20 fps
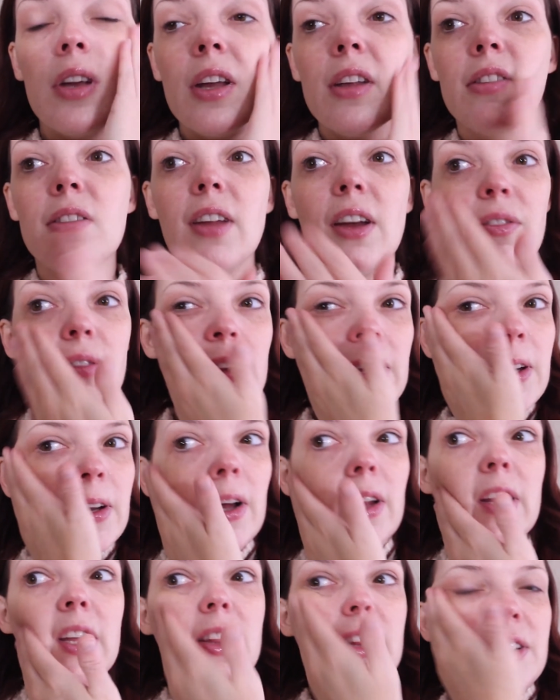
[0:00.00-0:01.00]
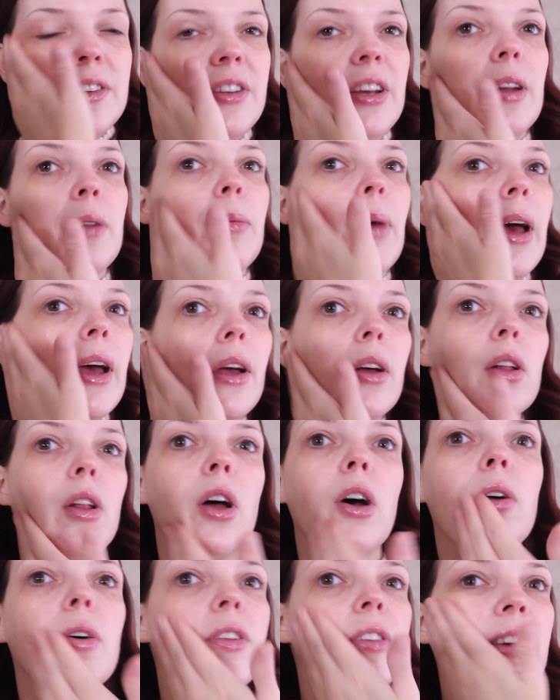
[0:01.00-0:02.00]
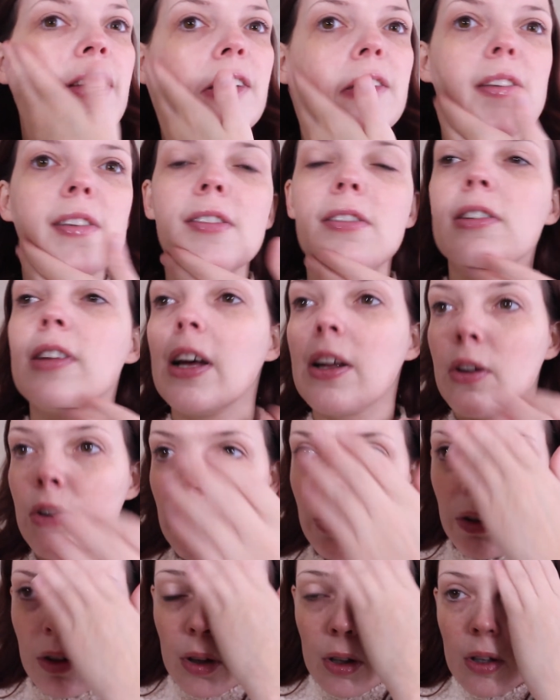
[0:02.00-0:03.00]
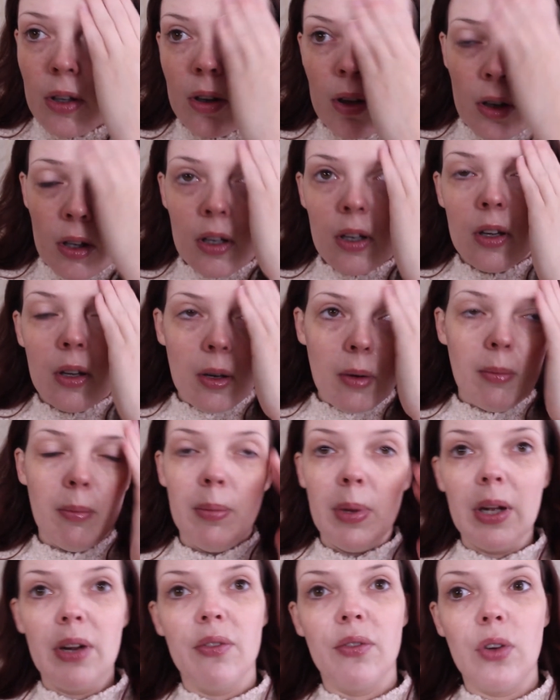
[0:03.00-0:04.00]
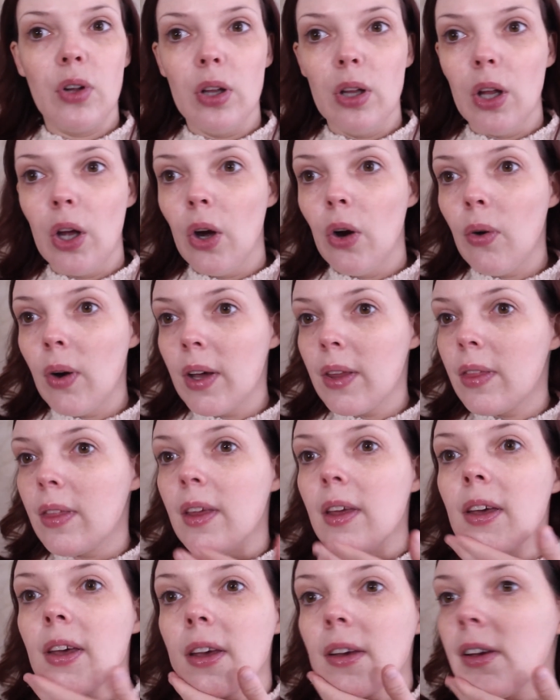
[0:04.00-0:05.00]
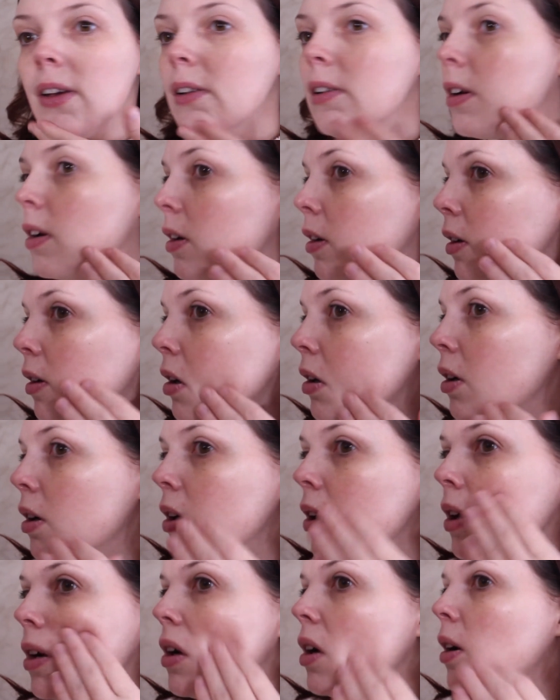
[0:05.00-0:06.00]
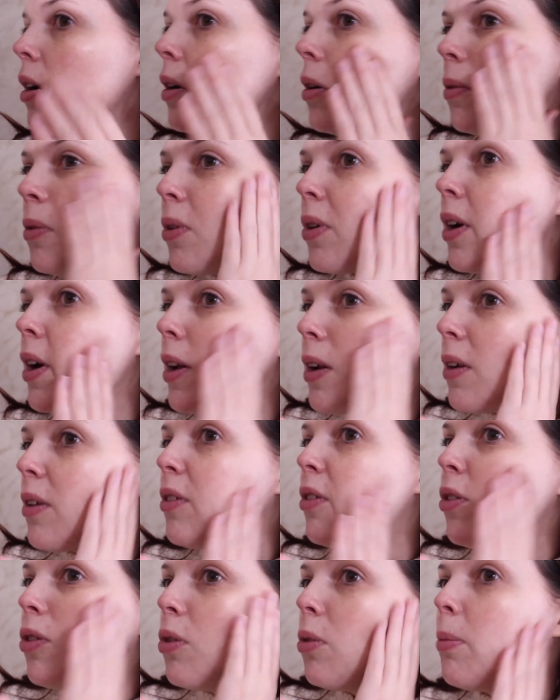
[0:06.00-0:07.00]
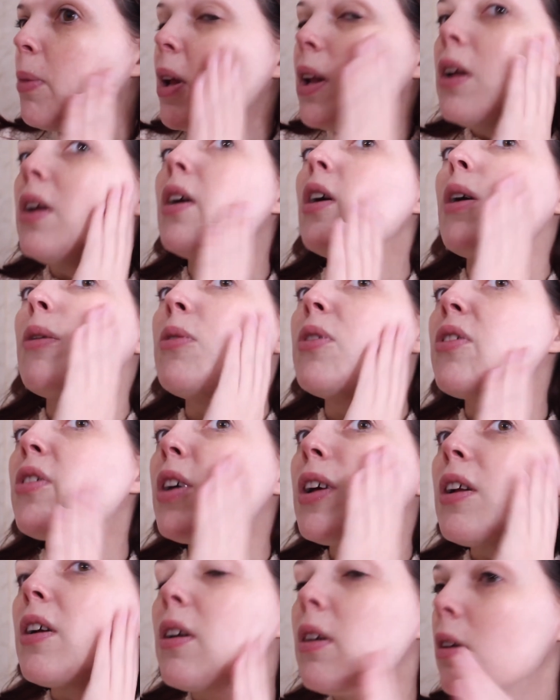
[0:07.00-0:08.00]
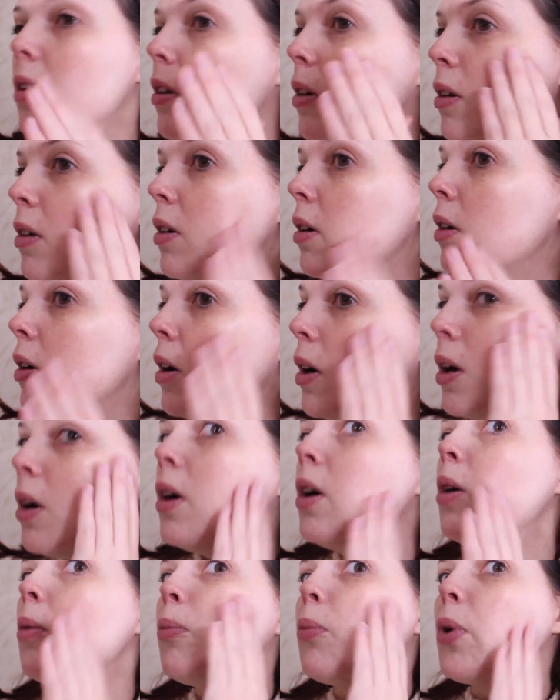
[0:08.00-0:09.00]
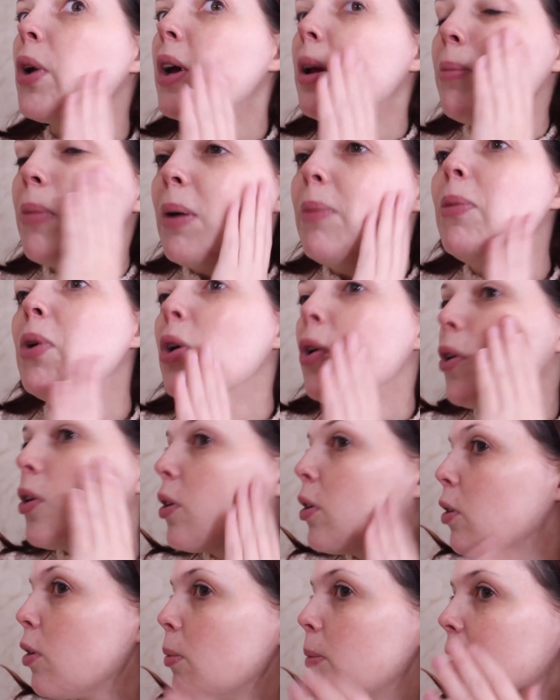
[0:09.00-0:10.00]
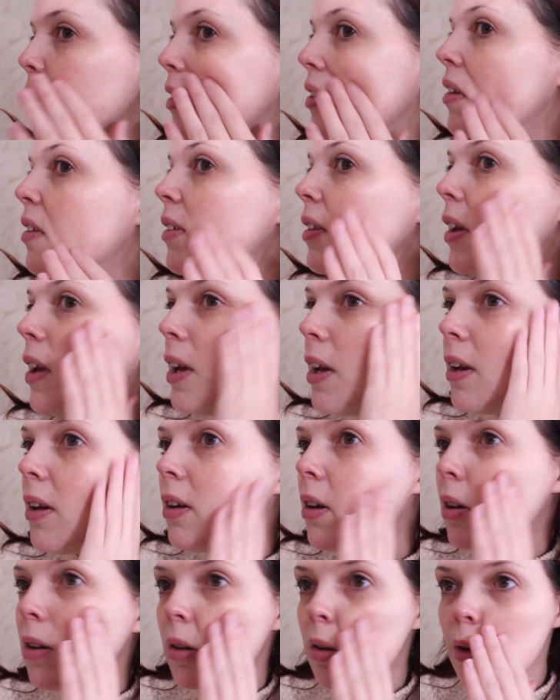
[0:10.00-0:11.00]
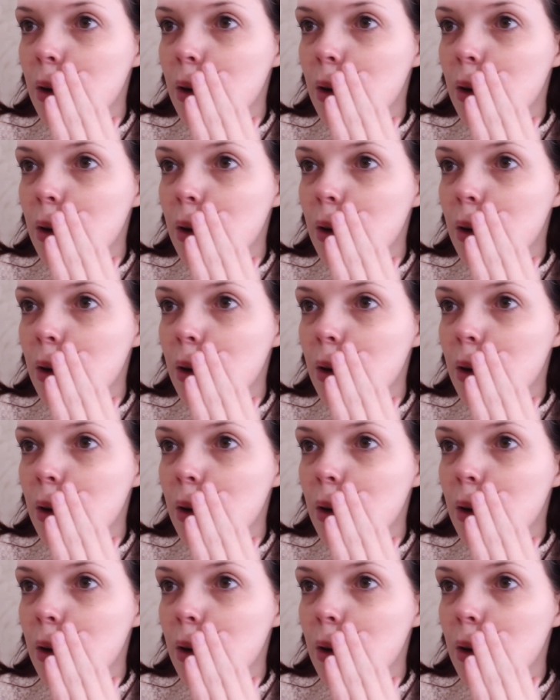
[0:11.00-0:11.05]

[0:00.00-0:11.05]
It's definitely not like the Tin Man glow. It's like a subtle bit of glow, I think. We'll kind of zoom in here. I'm just kind of bringing my mirror in a little bit to see.